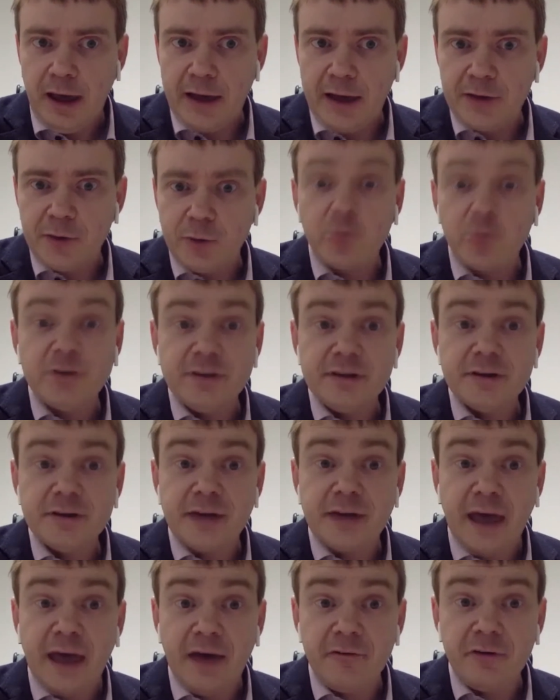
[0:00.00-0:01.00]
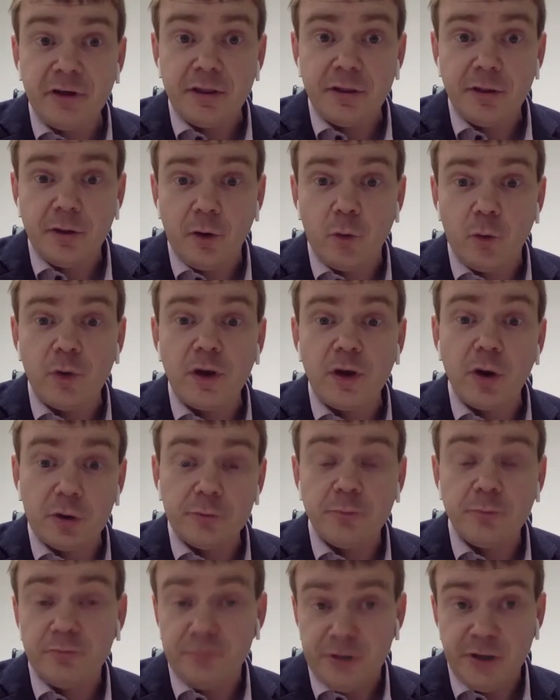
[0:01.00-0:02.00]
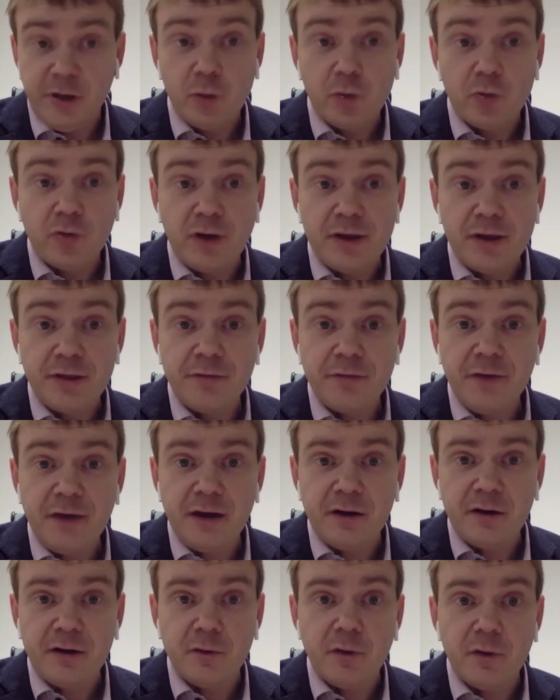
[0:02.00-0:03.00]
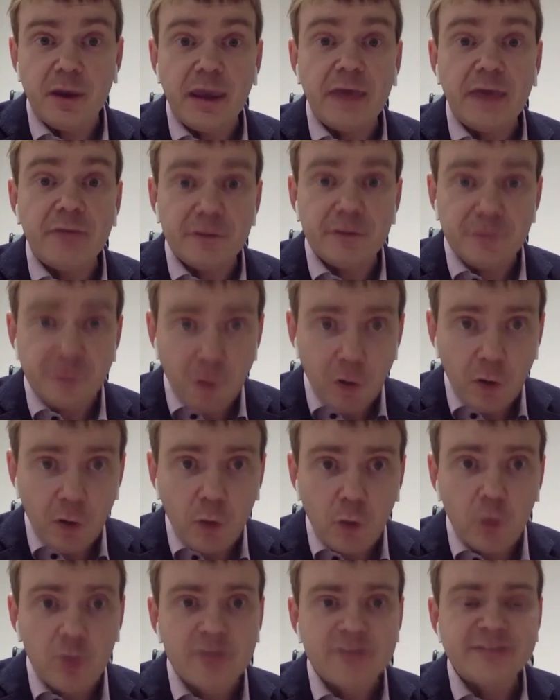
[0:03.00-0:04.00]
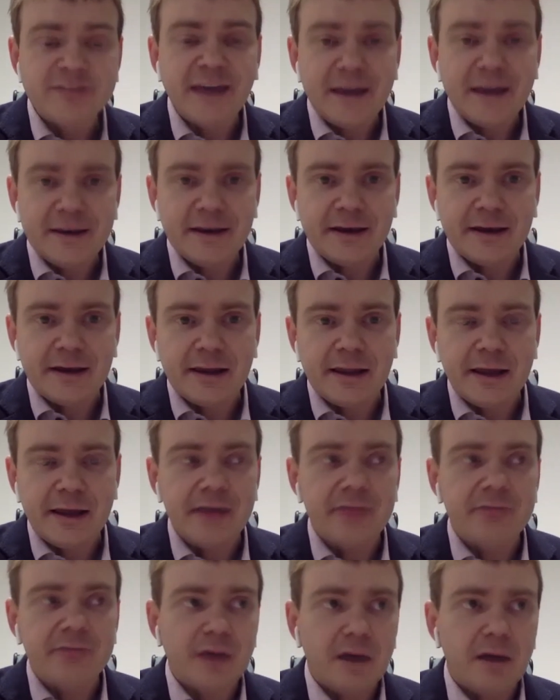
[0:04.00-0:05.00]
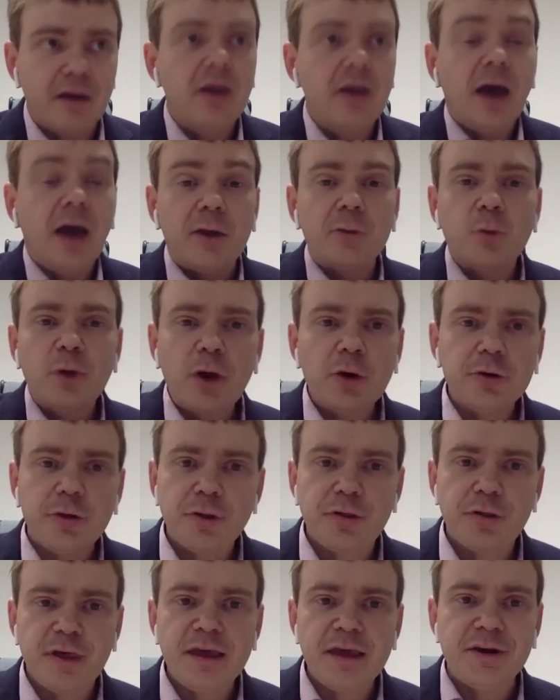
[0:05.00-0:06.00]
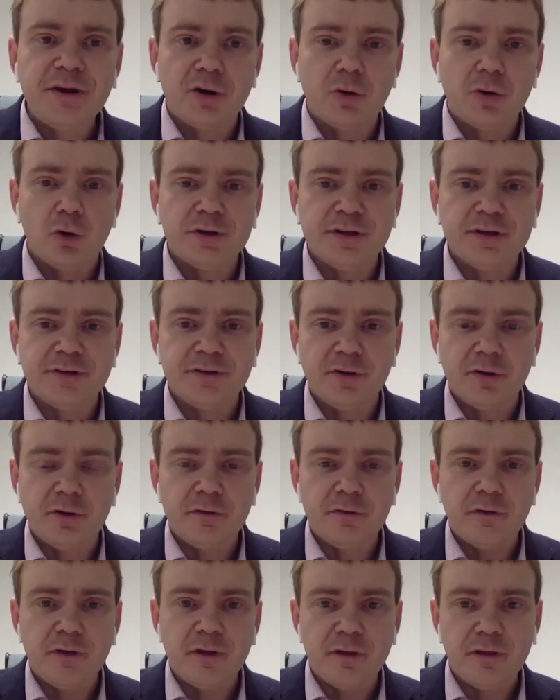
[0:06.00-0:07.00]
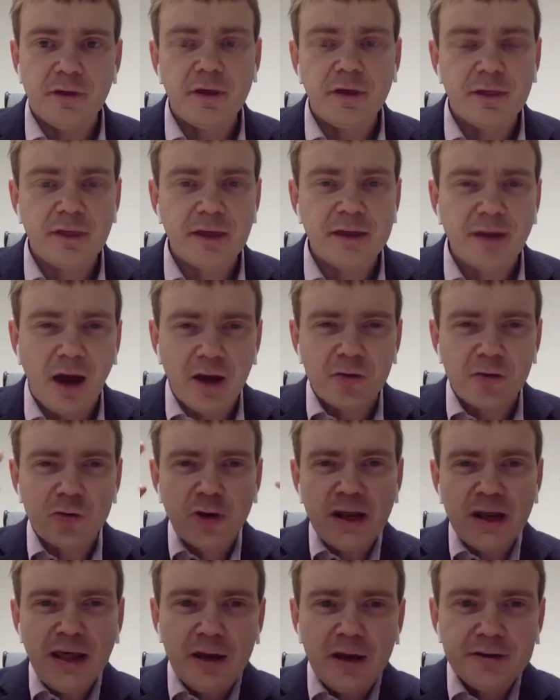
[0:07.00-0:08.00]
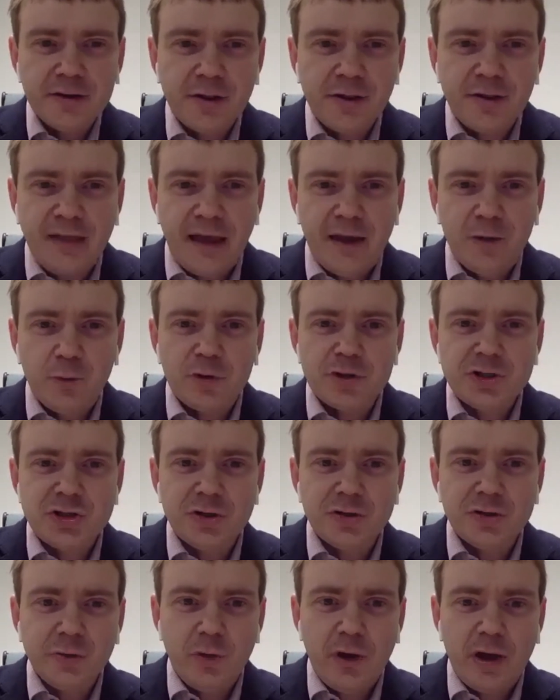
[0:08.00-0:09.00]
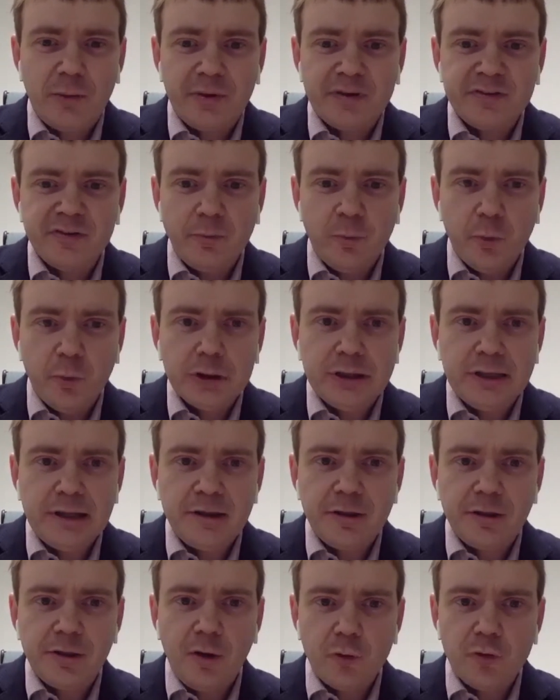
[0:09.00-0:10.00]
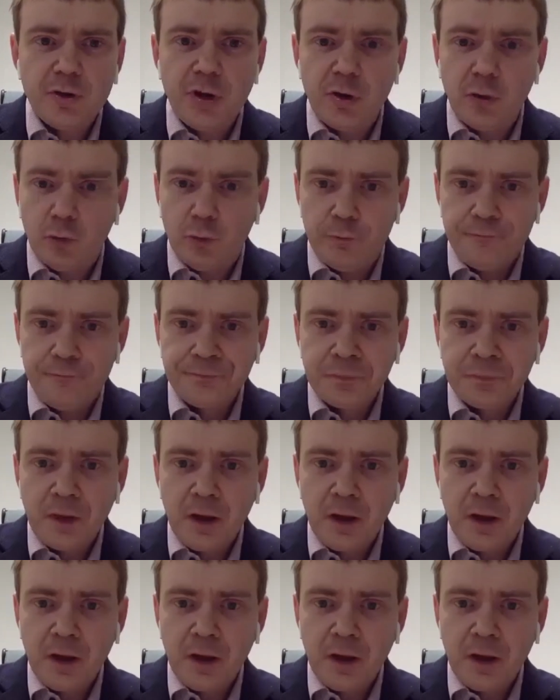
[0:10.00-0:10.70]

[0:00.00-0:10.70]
And we didn't have it, so we got low grades there, even though technically, and we got a senior auditor. He said, I really understand what you're doing, but the model is so new.